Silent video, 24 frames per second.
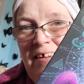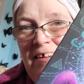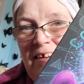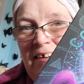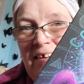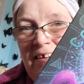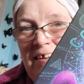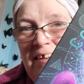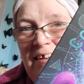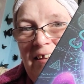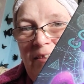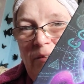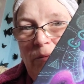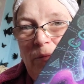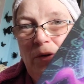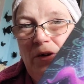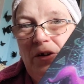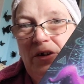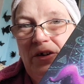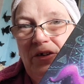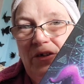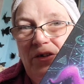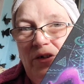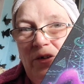indeed the
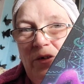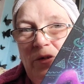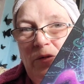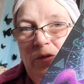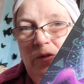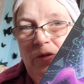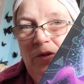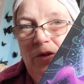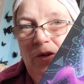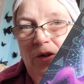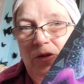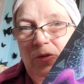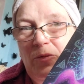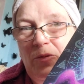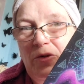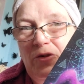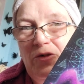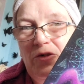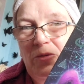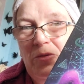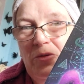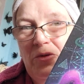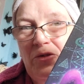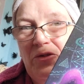word itself,
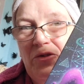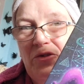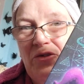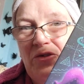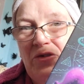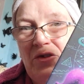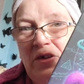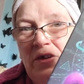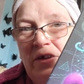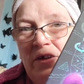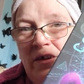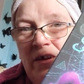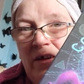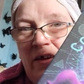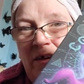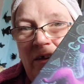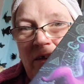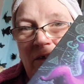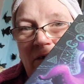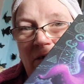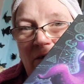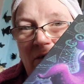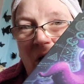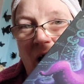Cosmoctopus.
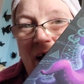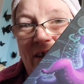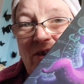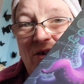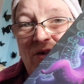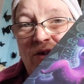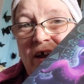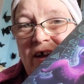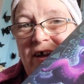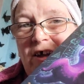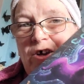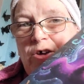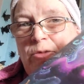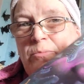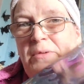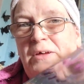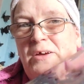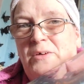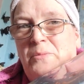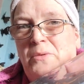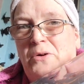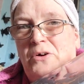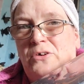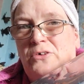So I do like a good
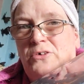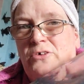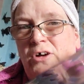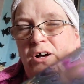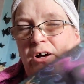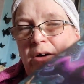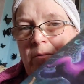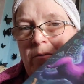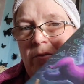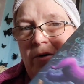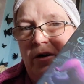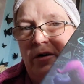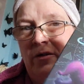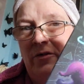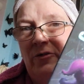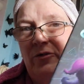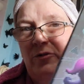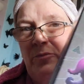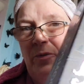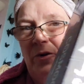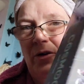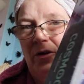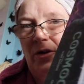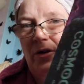bit of
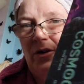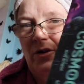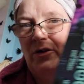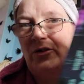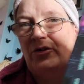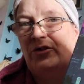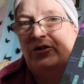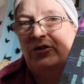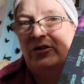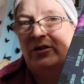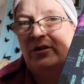spot gloss.